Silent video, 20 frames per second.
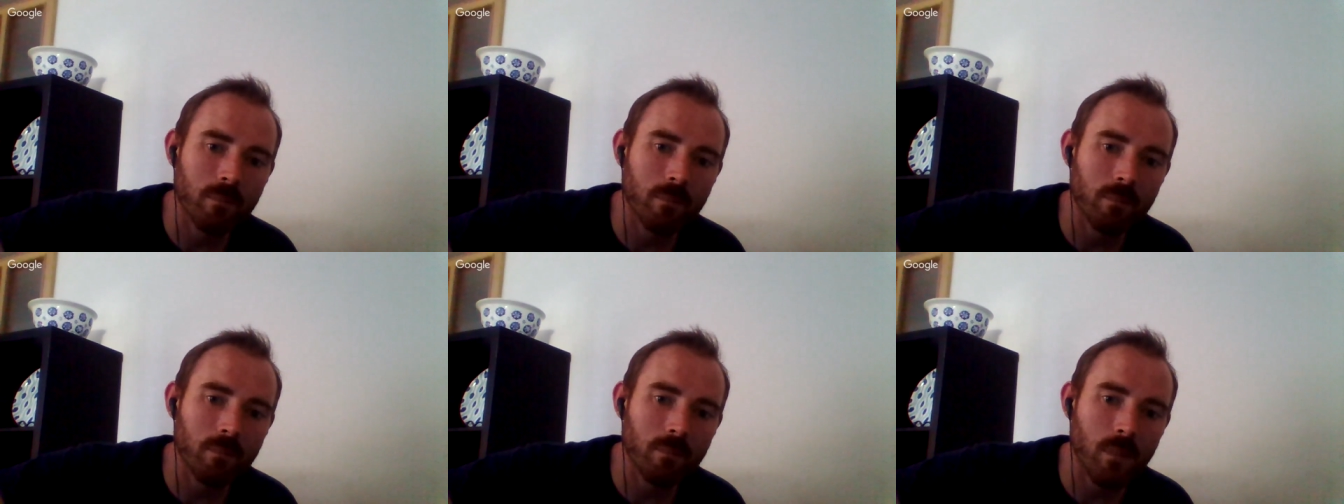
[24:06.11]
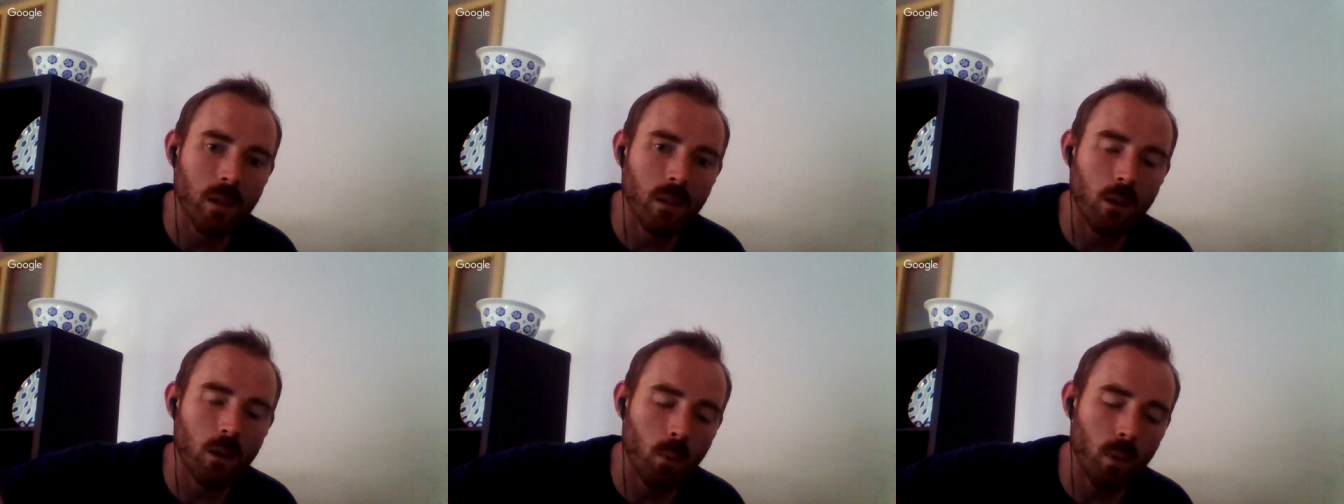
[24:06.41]
you
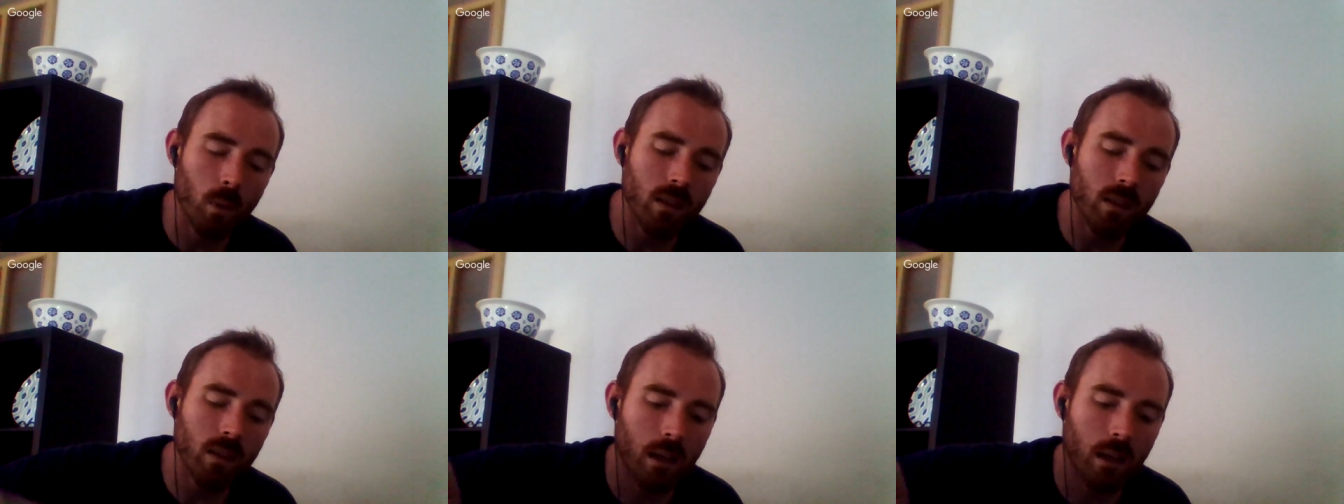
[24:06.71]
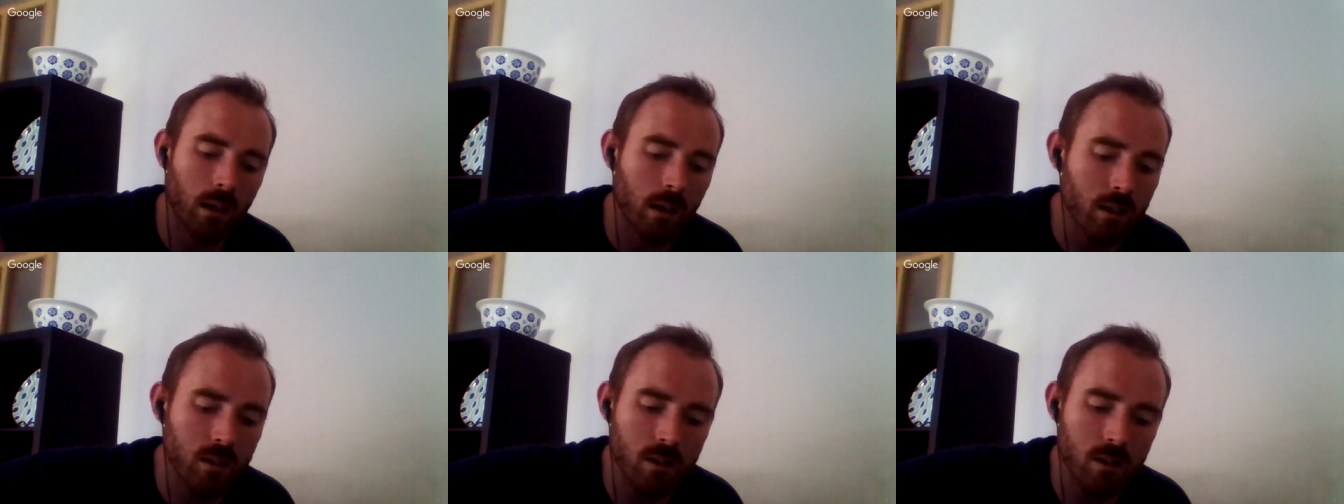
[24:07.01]
win that
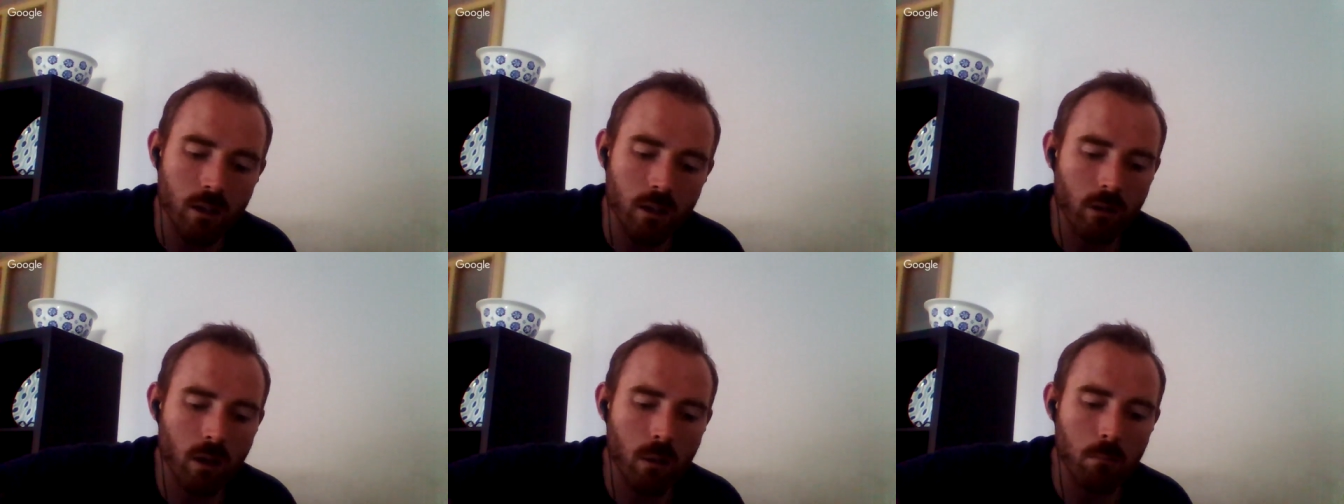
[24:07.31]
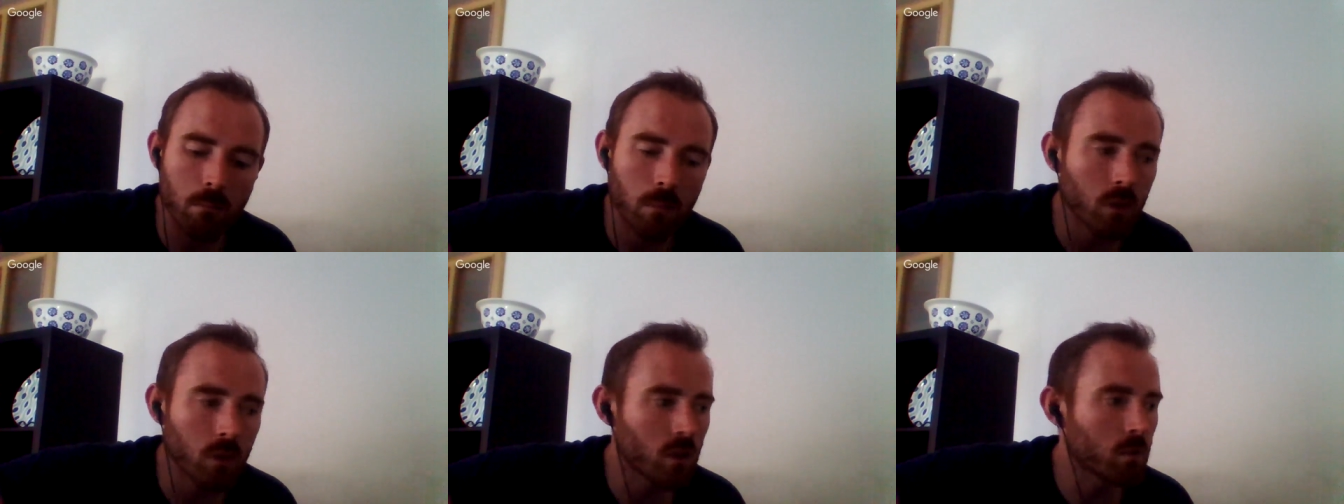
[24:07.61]
collision, you're in a
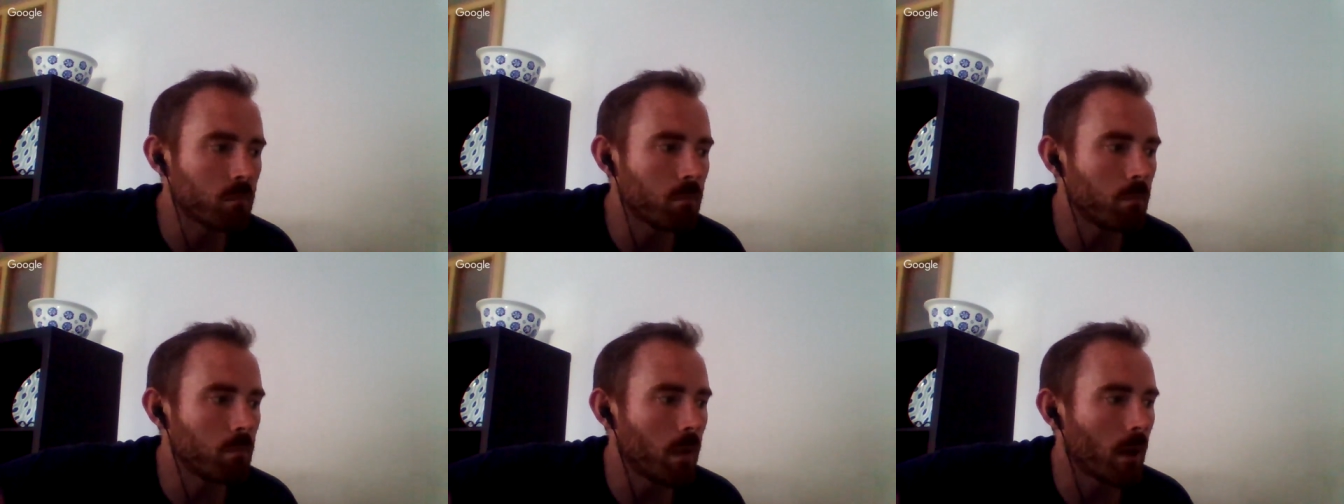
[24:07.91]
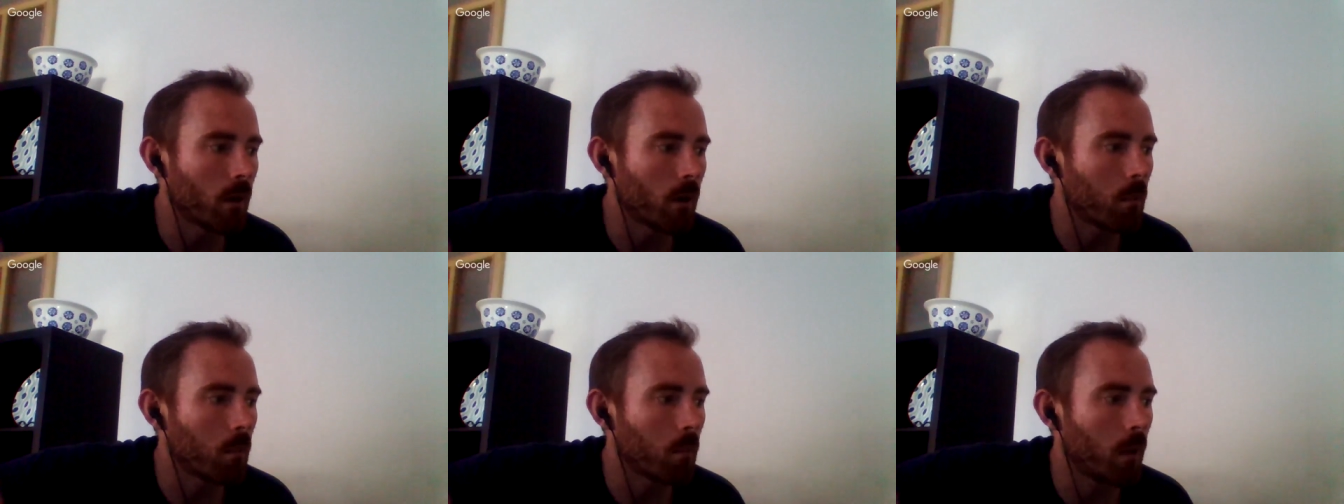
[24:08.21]
much better
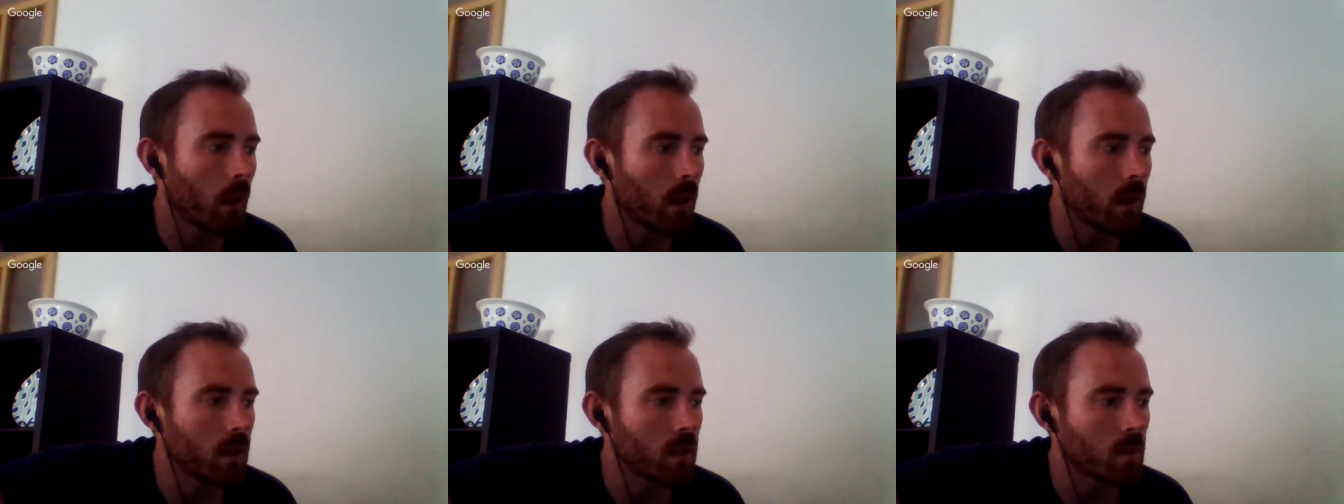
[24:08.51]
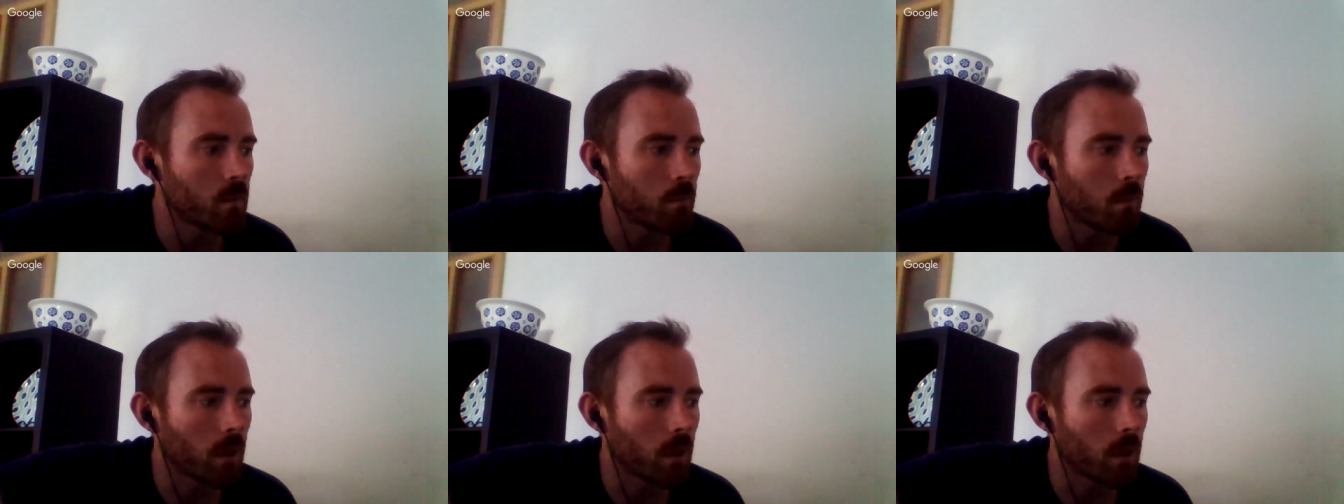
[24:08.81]
place
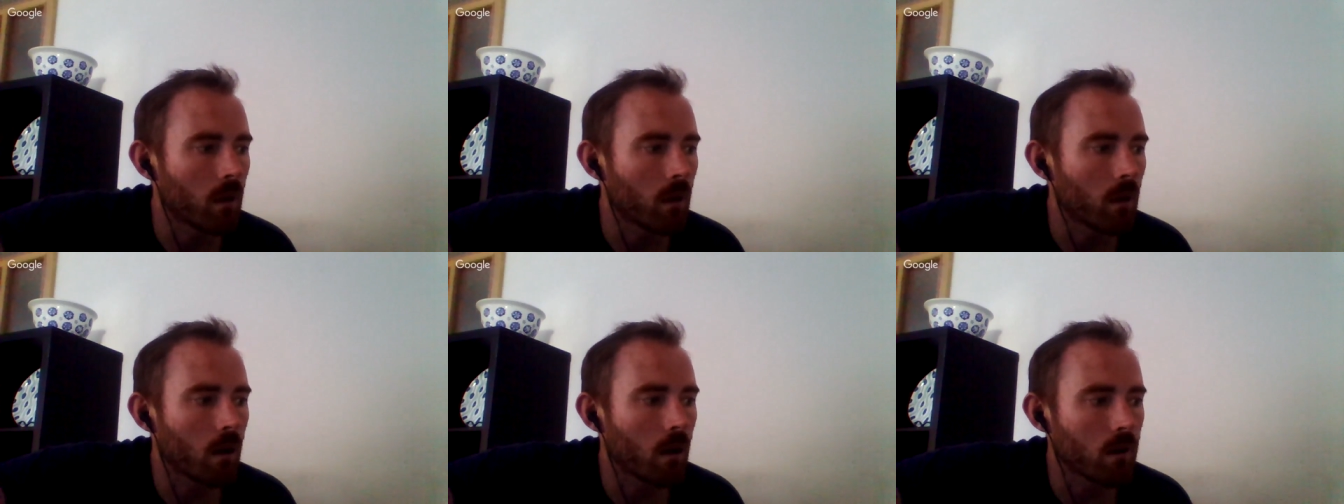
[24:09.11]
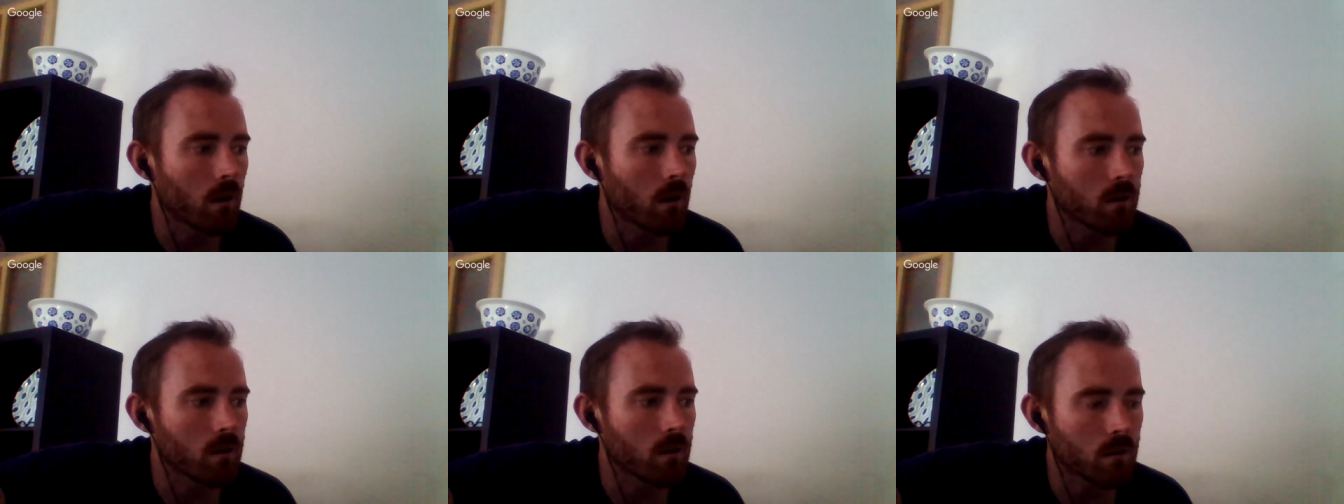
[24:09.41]

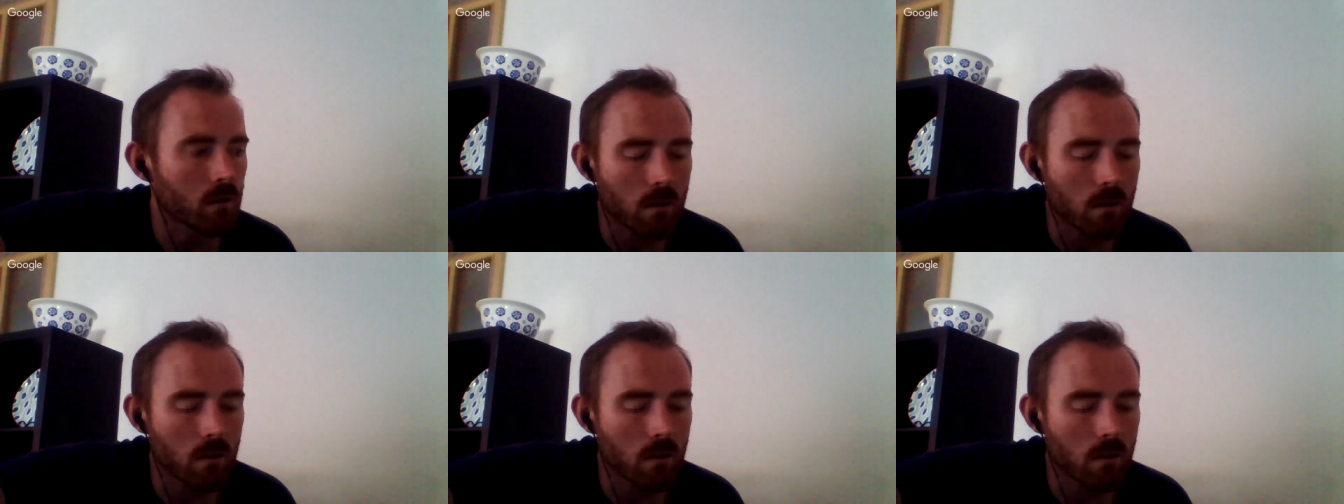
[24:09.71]
because